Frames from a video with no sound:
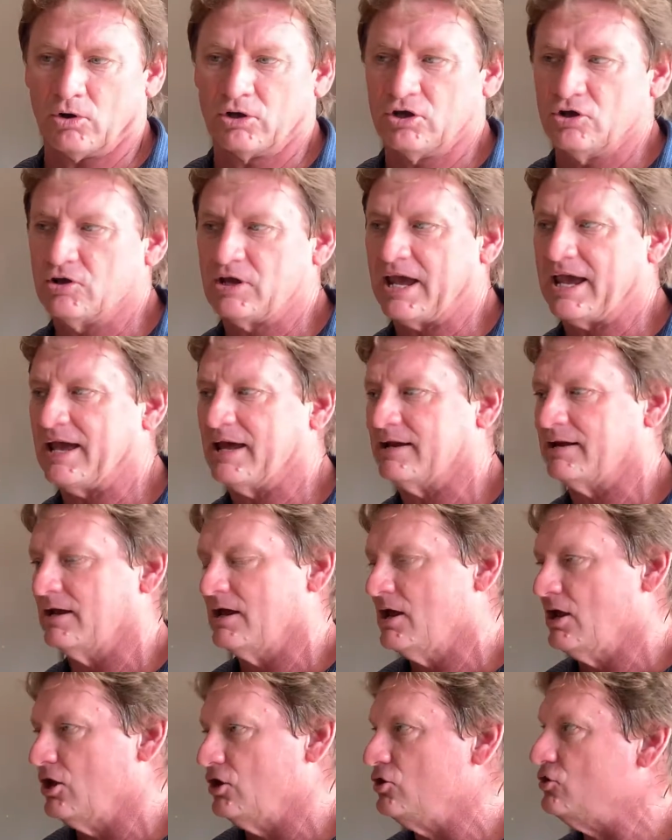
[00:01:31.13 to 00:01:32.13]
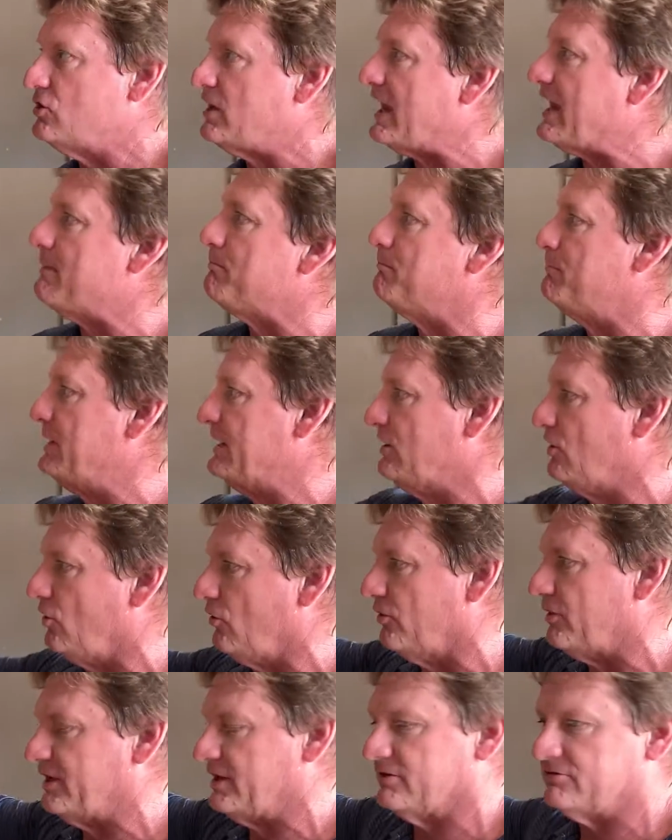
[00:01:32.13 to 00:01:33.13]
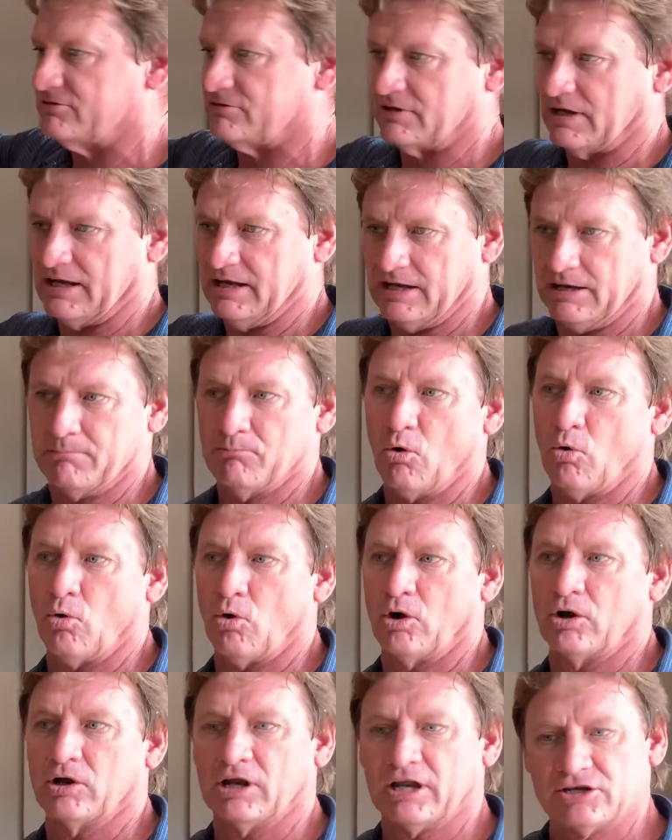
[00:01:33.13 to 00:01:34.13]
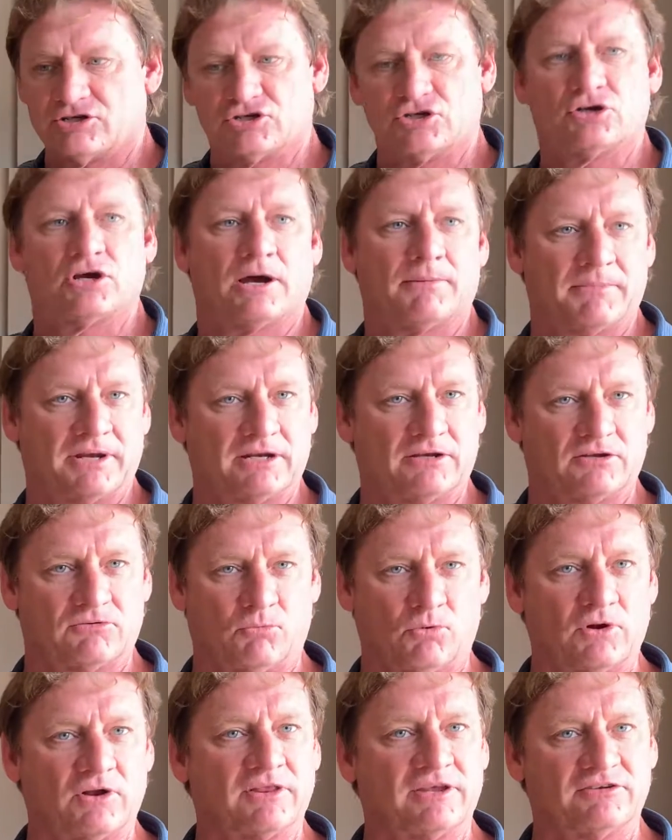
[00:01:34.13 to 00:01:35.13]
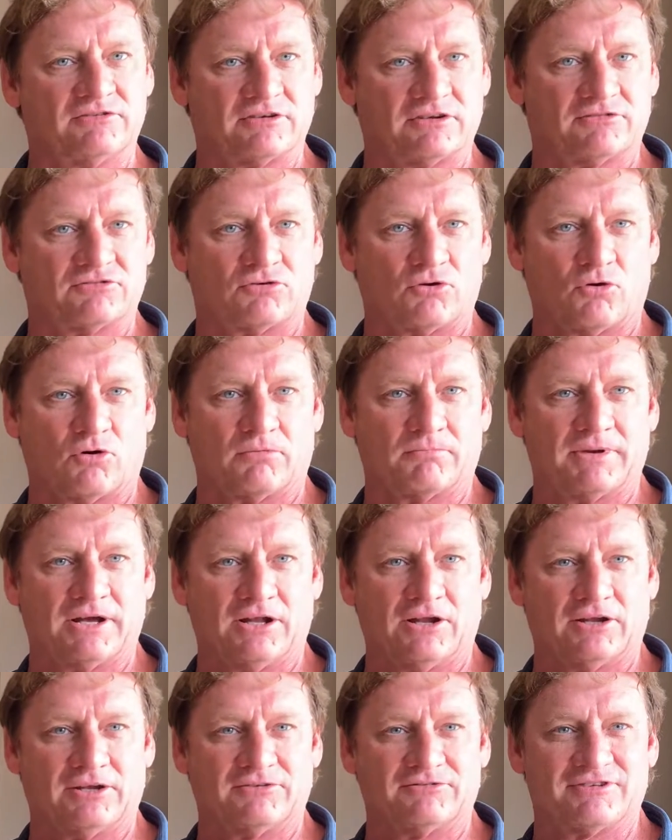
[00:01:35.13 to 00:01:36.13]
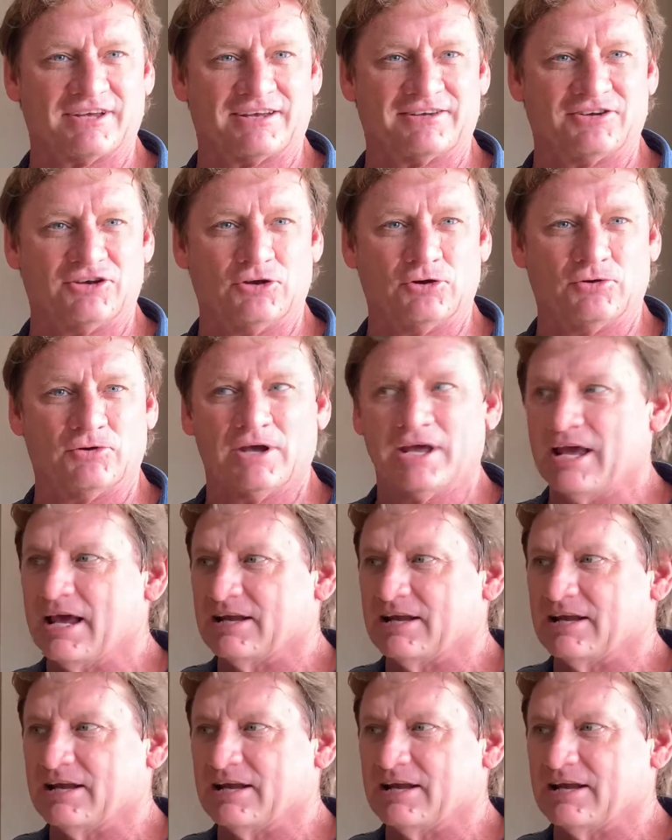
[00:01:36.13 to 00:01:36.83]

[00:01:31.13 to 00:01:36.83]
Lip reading: You can't build this anymore unless you come into one of these historic buildings and you